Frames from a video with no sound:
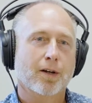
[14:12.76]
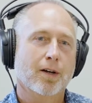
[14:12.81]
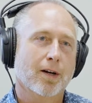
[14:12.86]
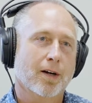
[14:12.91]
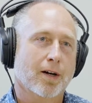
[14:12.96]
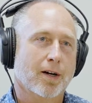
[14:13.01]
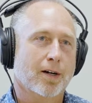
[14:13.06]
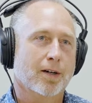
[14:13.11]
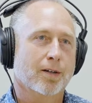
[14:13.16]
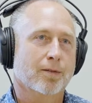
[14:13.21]

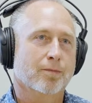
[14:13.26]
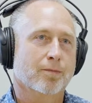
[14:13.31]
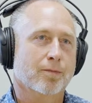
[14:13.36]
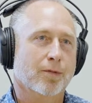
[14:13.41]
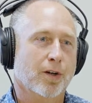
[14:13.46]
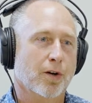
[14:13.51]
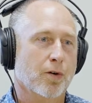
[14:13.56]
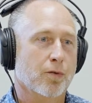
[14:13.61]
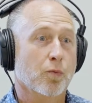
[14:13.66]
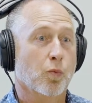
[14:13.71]

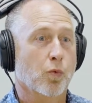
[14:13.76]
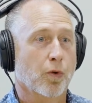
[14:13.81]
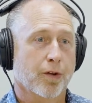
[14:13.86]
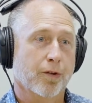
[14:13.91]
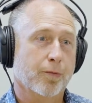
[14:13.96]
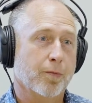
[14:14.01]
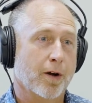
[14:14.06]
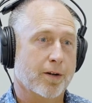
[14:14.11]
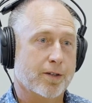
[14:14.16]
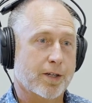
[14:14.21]
will this
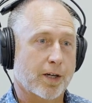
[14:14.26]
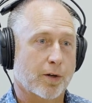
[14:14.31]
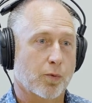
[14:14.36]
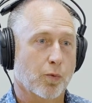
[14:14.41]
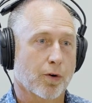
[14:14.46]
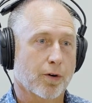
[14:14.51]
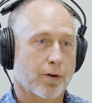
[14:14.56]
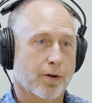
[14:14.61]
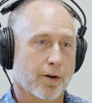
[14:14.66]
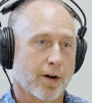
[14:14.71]
project
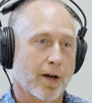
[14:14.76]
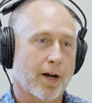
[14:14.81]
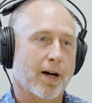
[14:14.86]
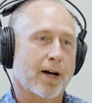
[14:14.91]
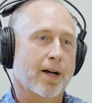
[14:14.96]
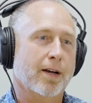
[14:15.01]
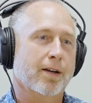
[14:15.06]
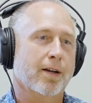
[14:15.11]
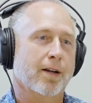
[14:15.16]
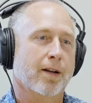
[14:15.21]
work or
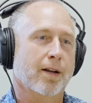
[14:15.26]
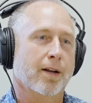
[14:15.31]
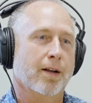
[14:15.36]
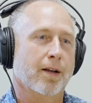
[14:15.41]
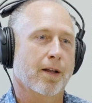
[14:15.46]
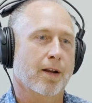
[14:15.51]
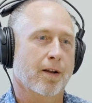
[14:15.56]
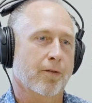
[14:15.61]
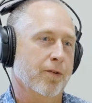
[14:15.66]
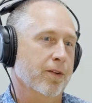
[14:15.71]
not?
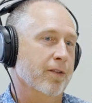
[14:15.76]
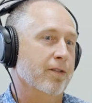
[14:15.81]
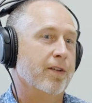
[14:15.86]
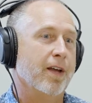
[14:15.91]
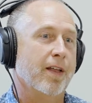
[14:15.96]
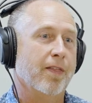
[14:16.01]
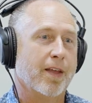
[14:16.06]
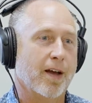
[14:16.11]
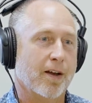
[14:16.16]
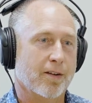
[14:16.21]
And if it's
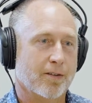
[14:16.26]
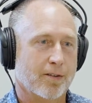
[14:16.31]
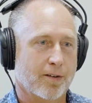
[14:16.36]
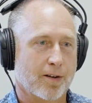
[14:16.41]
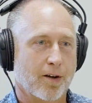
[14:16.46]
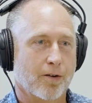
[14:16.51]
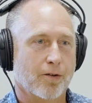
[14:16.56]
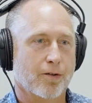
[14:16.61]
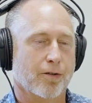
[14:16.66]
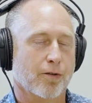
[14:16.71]
$10,000
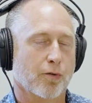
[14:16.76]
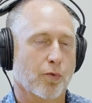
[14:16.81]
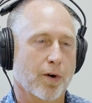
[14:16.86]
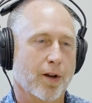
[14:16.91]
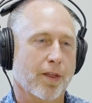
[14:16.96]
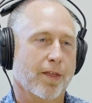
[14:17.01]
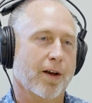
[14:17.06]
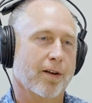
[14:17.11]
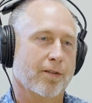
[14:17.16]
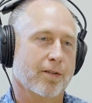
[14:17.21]
or
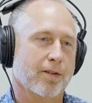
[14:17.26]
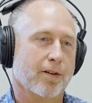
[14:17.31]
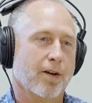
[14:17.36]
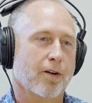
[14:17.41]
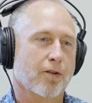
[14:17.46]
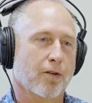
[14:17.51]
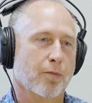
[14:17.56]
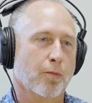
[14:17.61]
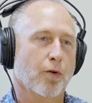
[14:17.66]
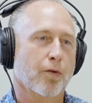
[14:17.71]

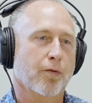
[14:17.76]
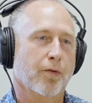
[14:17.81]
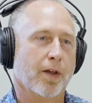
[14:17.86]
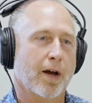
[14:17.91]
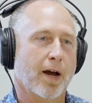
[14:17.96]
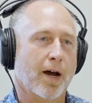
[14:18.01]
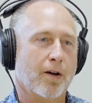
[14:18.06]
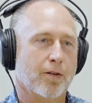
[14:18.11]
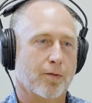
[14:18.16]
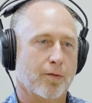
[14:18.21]
$20,000 more for the
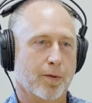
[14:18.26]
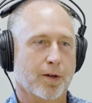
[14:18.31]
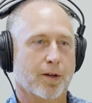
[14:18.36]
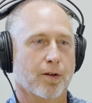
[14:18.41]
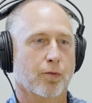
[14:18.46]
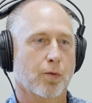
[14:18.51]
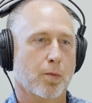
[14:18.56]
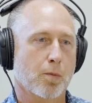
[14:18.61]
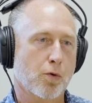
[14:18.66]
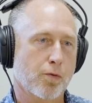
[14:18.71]
house because
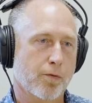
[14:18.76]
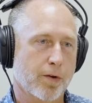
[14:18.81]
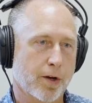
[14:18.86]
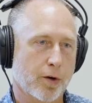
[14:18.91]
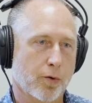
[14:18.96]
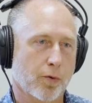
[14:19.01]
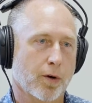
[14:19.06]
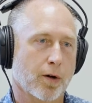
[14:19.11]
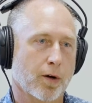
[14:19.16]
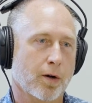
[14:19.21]
we moved
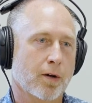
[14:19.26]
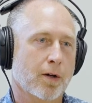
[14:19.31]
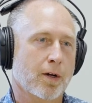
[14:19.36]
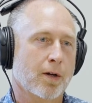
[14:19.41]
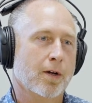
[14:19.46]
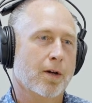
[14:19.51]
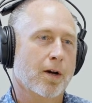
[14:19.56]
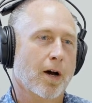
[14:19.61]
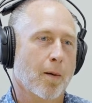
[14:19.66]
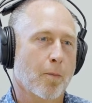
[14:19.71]
into
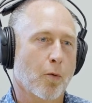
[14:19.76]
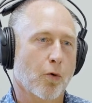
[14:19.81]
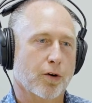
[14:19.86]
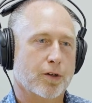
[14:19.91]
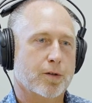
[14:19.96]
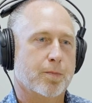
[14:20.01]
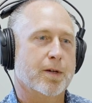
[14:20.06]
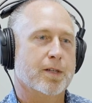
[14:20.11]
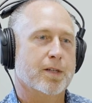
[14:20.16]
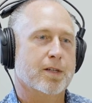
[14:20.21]
a more
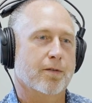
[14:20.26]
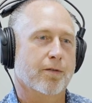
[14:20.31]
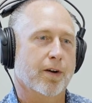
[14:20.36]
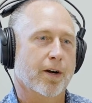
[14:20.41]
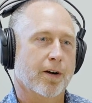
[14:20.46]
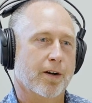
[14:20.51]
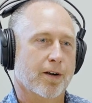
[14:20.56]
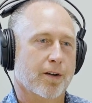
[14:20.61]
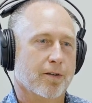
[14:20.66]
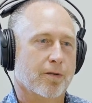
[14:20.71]
expensive
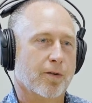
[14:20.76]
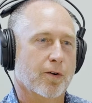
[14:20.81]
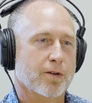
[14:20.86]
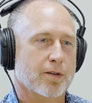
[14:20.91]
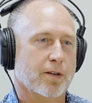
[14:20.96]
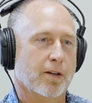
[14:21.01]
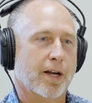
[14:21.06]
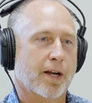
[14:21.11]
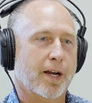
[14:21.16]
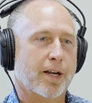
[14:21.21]
area as far as
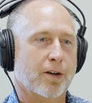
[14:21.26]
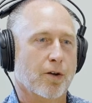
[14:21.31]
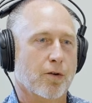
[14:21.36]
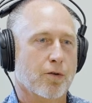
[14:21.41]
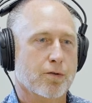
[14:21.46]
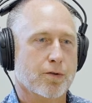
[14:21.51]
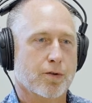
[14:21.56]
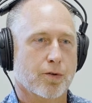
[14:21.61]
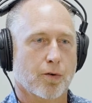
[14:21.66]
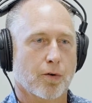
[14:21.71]
the land
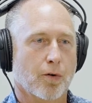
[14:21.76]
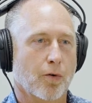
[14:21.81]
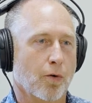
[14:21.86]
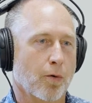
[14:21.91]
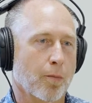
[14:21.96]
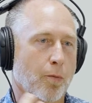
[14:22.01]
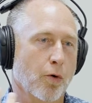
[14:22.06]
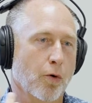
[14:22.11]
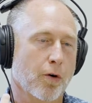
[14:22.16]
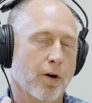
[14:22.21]
goes, or
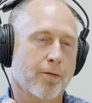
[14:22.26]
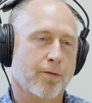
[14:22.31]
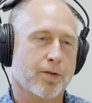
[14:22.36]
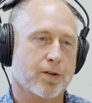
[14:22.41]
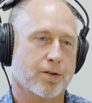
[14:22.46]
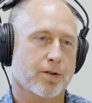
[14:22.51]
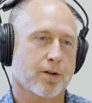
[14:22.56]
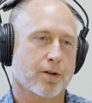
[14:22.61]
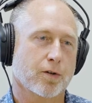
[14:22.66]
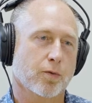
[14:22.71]
more
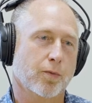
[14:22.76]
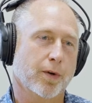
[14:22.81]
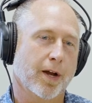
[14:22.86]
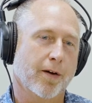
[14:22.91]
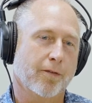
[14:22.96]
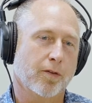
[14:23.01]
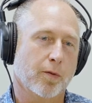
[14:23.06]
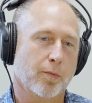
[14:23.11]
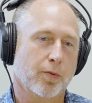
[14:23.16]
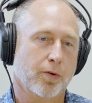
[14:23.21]
infrastructure we
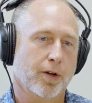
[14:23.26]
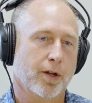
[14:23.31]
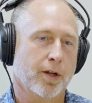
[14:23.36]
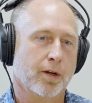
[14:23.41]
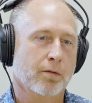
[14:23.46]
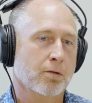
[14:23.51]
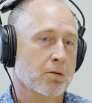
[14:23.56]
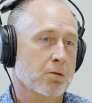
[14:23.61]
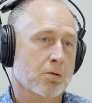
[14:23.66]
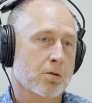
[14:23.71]
have to put in,
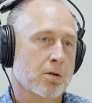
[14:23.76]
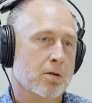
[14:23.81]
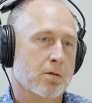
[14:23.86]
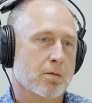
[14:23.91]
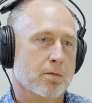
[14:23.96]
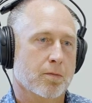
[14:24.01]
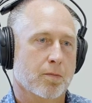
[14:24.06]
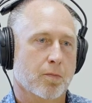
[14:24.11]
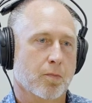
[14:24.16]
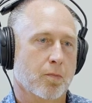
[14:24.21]

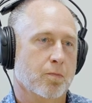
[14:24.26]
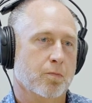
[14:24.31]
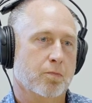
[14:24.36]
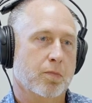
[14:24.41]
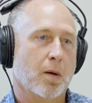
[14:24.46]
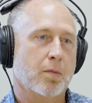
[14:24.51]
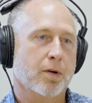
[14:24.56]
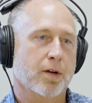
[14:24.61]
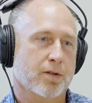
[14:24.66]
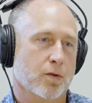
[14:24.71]

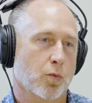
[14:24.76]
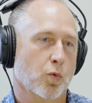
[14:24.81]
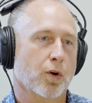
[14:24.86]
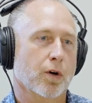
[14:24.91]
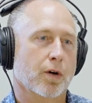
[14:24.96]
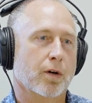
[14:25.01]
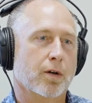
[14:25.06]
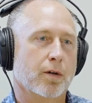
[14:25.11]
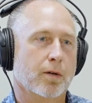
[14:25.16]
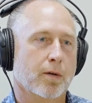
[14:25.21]
probably doesn't
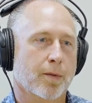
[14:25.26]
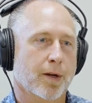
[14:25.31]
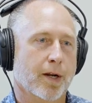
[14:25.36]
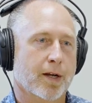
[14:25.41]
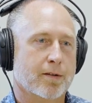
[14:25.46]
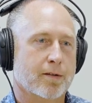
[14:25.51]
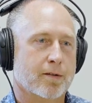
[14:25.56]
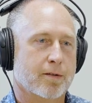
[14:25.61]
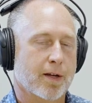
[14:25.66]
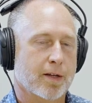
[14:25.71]
work. I mean,
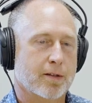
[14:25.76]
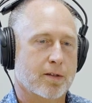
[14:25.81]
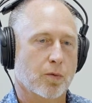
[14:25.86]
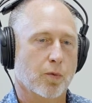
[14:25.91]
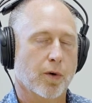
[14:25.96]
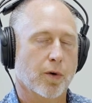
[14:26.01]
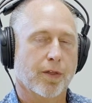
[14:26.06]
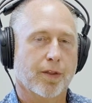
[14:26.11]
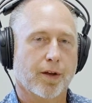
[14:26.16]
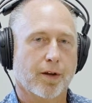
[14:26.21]
that's the
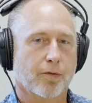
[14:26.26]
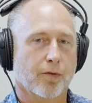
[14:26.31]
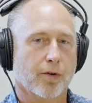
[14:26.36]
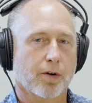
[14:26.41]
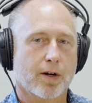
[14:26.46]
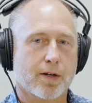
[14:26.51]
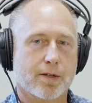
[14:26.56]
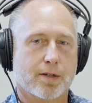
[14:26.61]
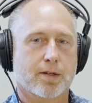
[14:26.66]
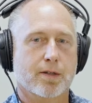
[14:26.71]
one thing for
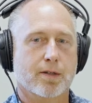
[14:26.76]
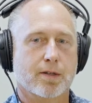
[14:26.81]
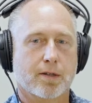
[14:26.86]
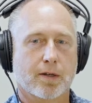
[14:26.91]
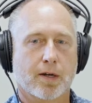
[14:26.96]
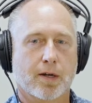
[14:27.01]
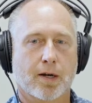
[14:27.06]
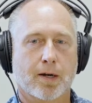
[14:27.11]
us is,